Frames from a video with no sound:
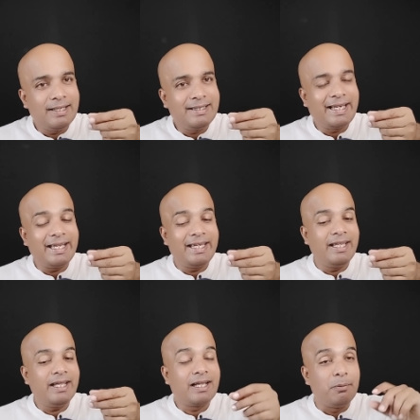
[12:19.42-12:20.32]

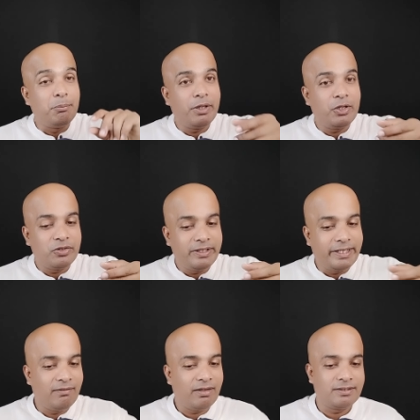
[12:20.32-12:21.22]
tricky compared to the
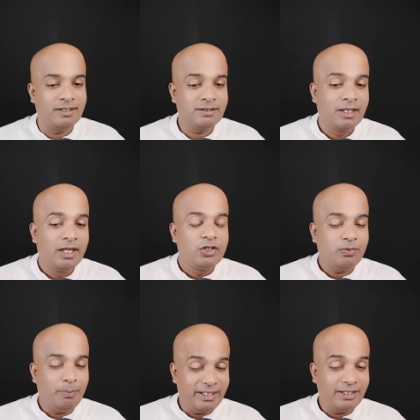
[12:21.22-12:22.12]
divergence, so,
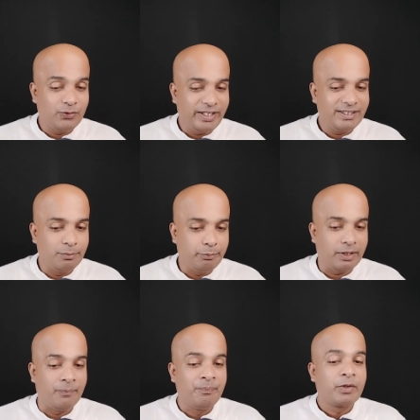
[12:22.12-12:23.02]
but it's very
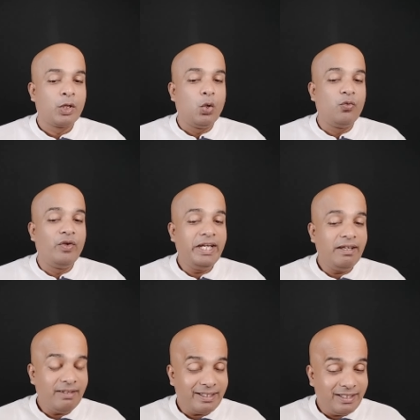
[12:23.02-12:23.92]
simple.
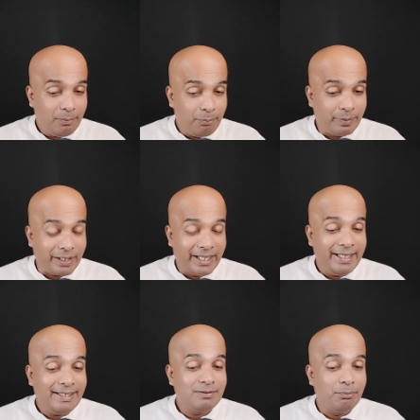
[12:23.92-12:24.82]
Whenever the
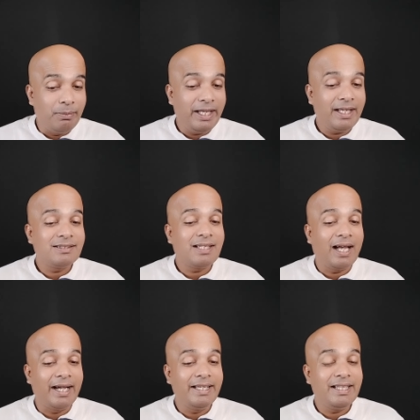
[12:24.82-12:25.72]
price makes
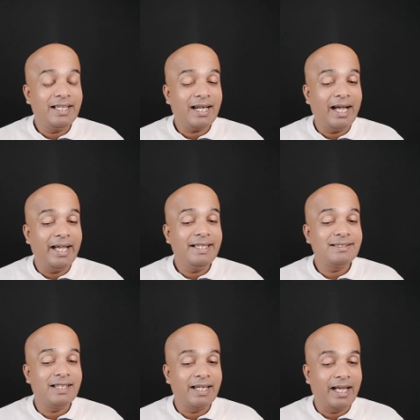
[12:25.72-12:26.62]
higher highs
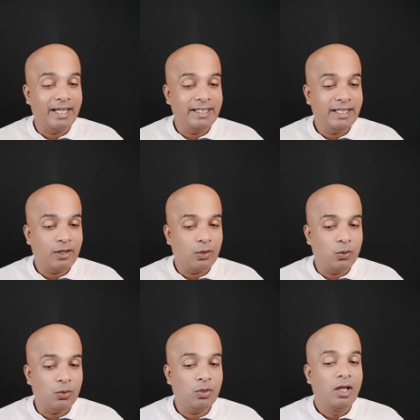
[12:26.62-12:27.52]
and higher
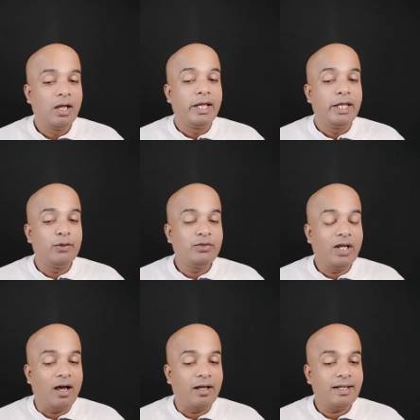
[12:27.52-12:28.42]
low, if the
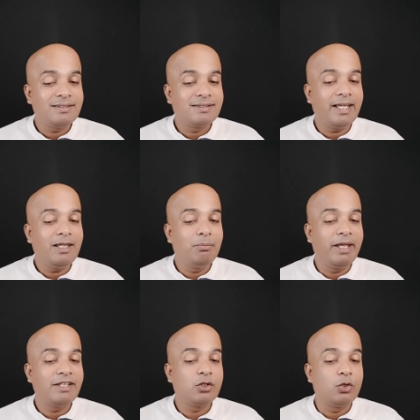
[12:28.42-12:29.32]
RSI
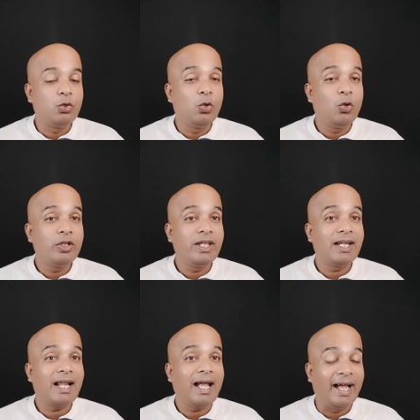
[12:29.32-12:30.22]
makes a lower
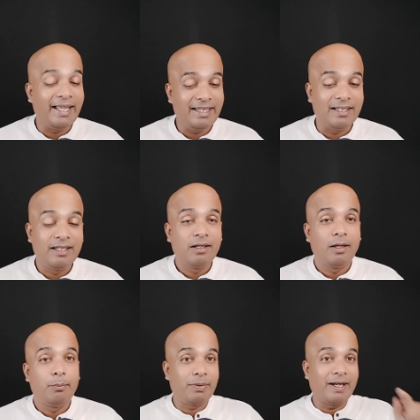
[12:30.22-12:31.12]
high,
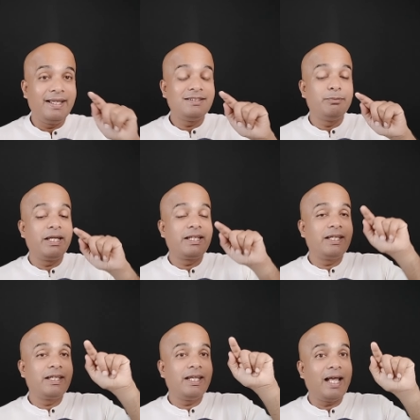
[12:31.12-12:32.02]
price
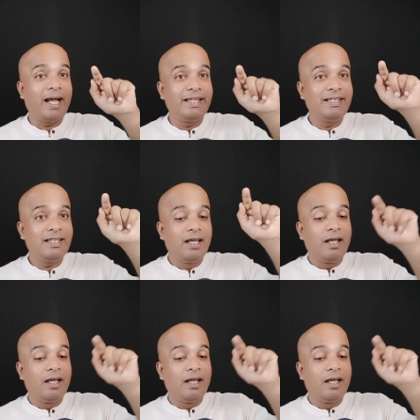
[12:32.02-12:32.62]
making an higher